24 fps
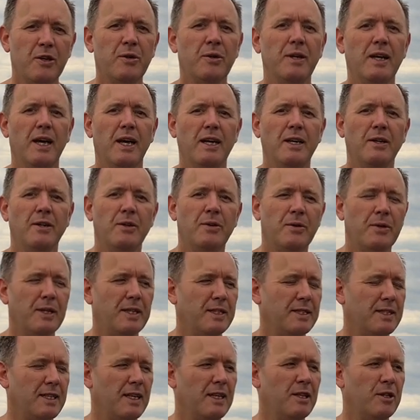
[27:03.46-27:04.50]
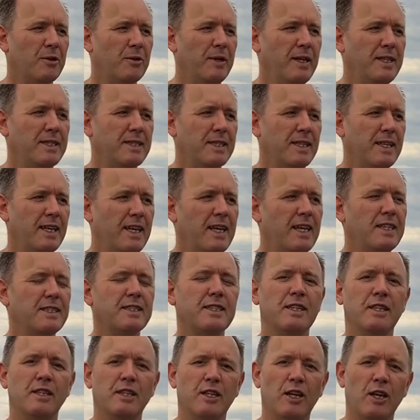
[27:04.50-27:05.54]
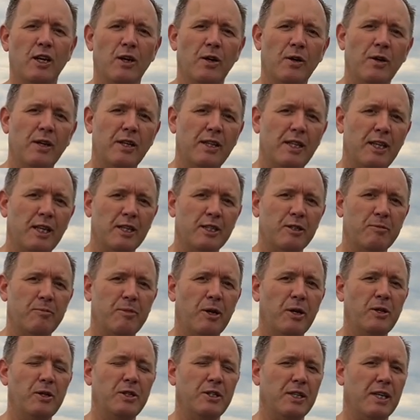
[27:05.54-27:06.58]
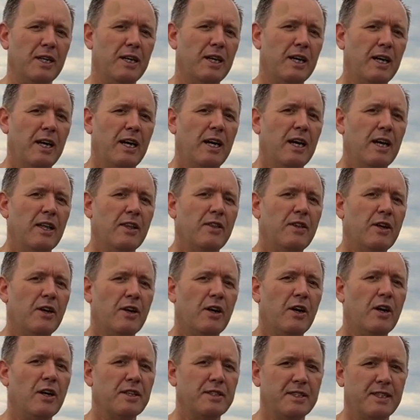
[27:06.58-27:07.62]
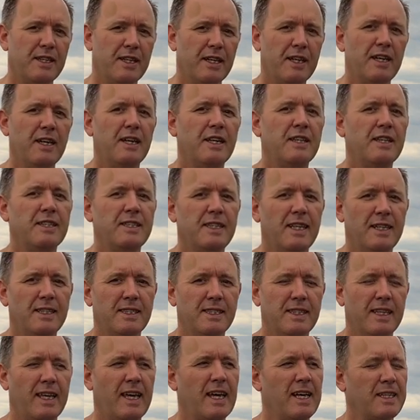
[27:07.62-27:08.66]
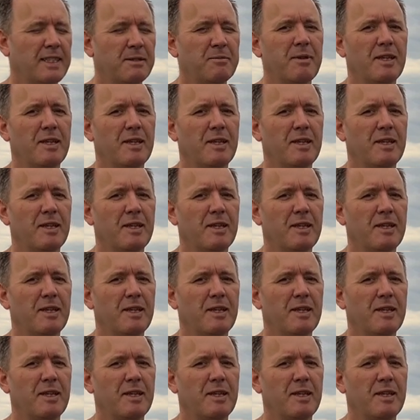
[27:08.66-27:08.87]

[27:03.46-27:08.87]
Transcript: create noise. And the reason is that the longer the exposure, the hotter the sensor gets.